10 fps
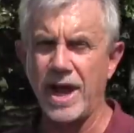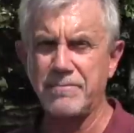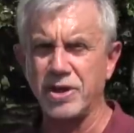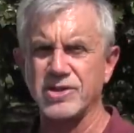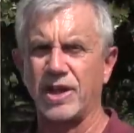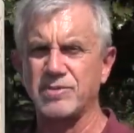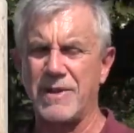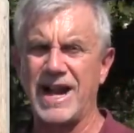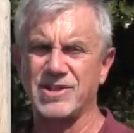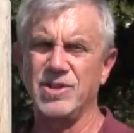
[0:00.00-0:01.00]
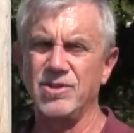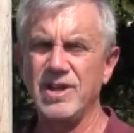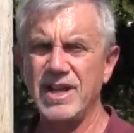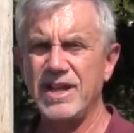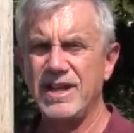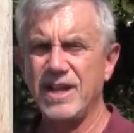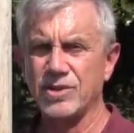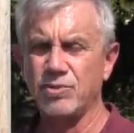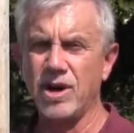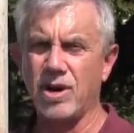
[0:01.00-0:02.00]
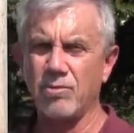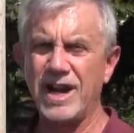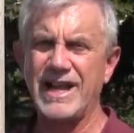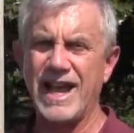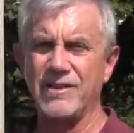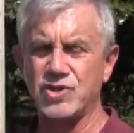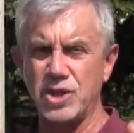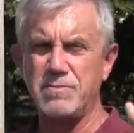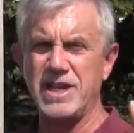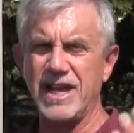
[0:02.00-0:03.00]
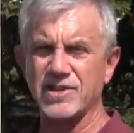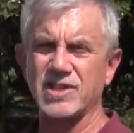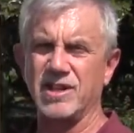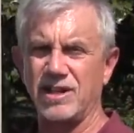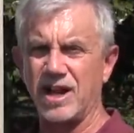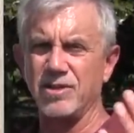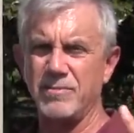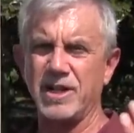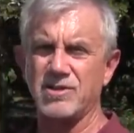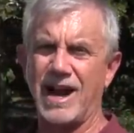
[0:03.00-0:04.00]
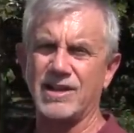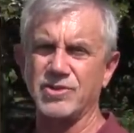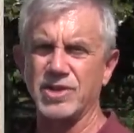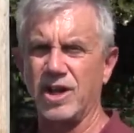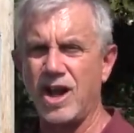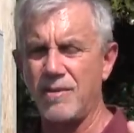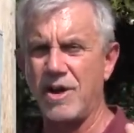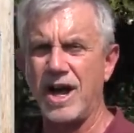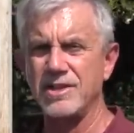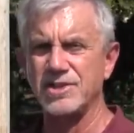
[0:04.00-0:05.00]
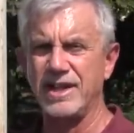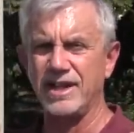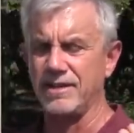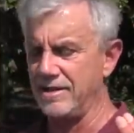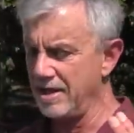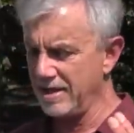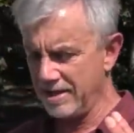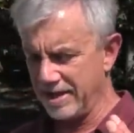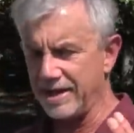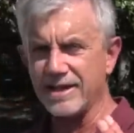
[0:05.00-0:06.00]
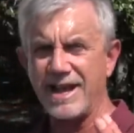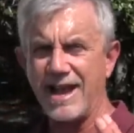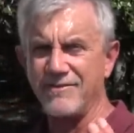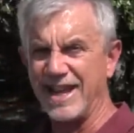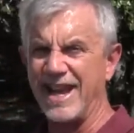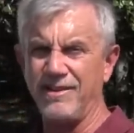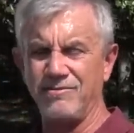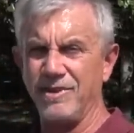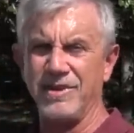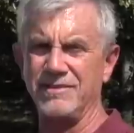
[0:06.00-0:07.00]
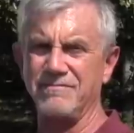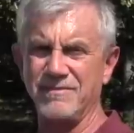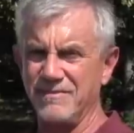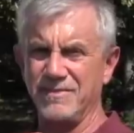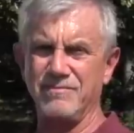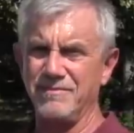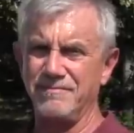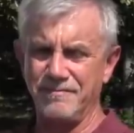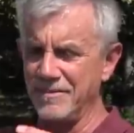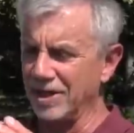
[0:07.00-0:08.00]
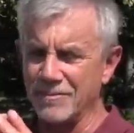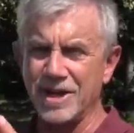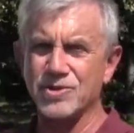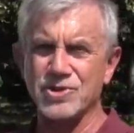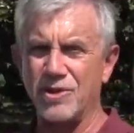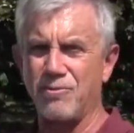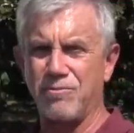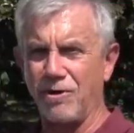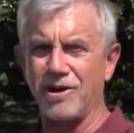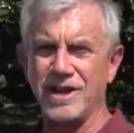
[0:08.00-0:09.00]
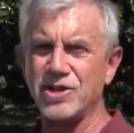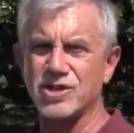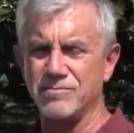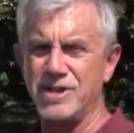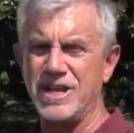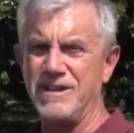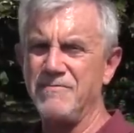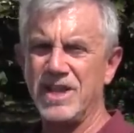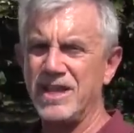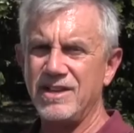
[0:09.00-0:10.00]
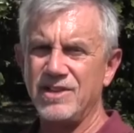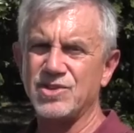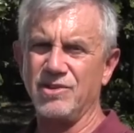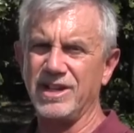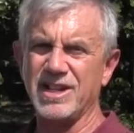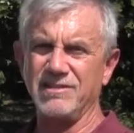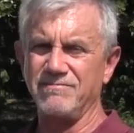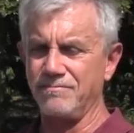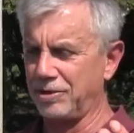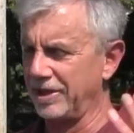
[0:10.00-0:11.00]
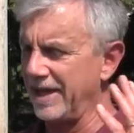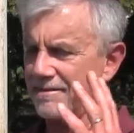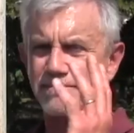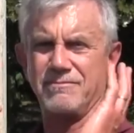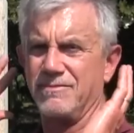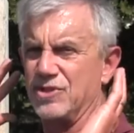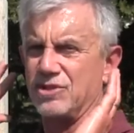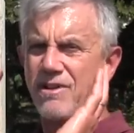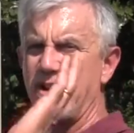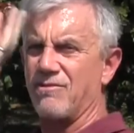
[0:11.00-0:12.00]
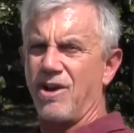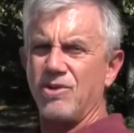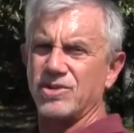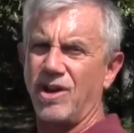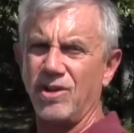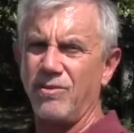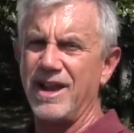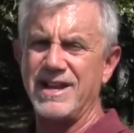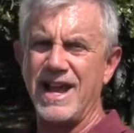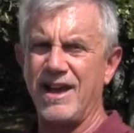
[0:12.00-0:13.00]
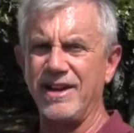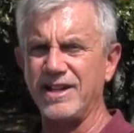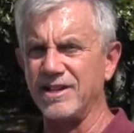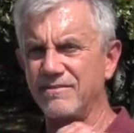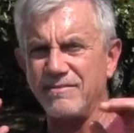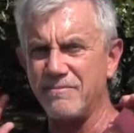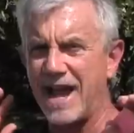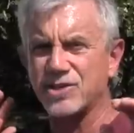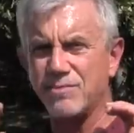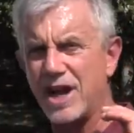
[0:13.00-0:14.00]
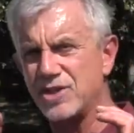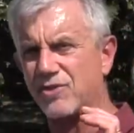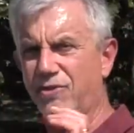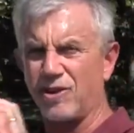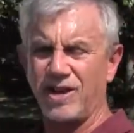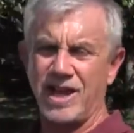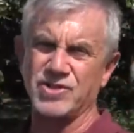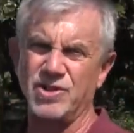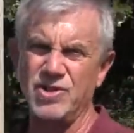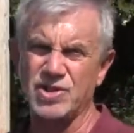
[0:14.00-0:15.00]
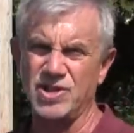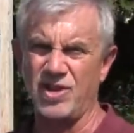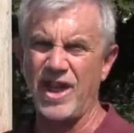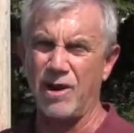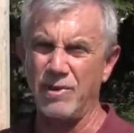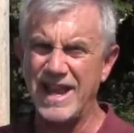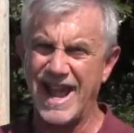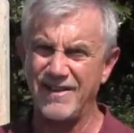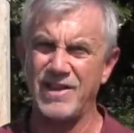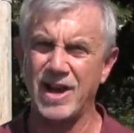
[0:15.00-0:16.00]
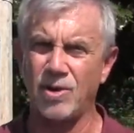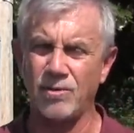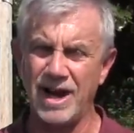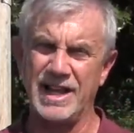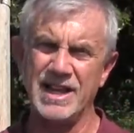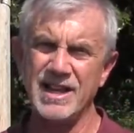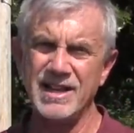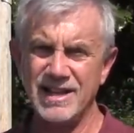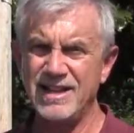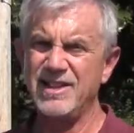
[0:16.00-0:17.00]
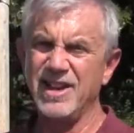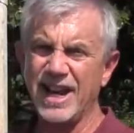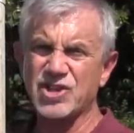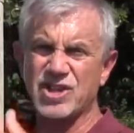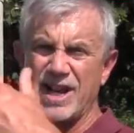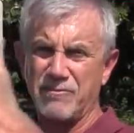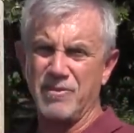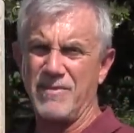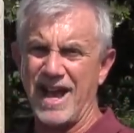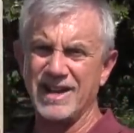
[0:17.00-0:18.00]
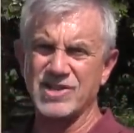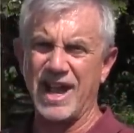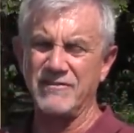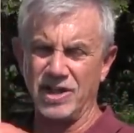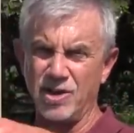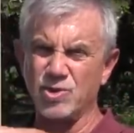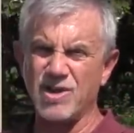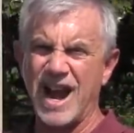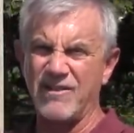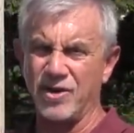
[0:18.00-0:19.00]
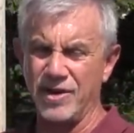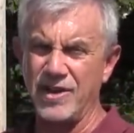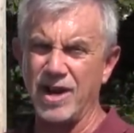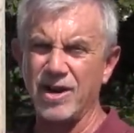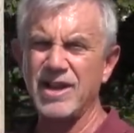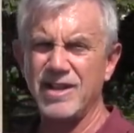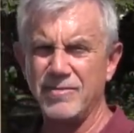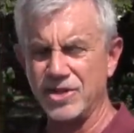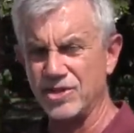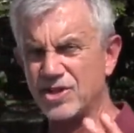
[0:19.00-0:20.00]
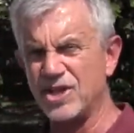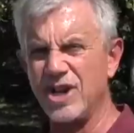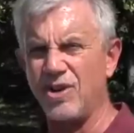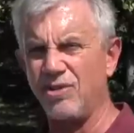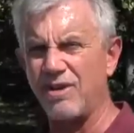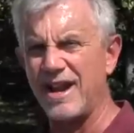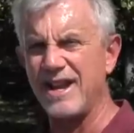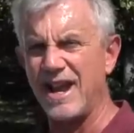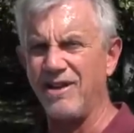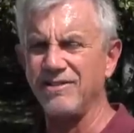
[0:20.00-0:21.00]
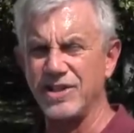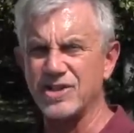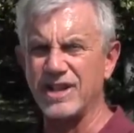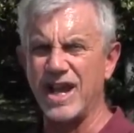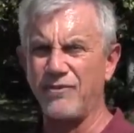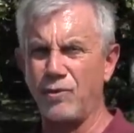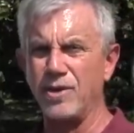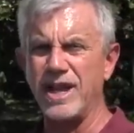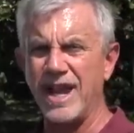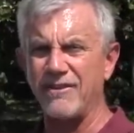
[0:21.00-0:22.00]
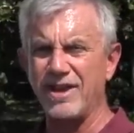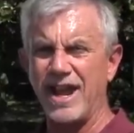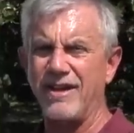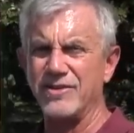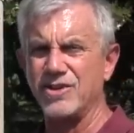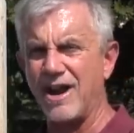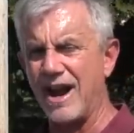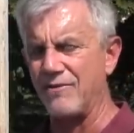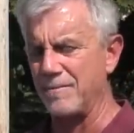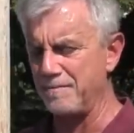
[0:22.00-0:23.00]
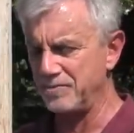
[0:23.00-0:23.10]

that puts us back to is we already have GPS in a lot of the big tractors and combines, and it can it can navigate within millimeters of where it needs to be. So it can plant straight rows all the way down. It can maximize your fertilizer use and all that. We have that already. The next step from that is having no driver in there. But you still, right now, at least in California, have to have a driver.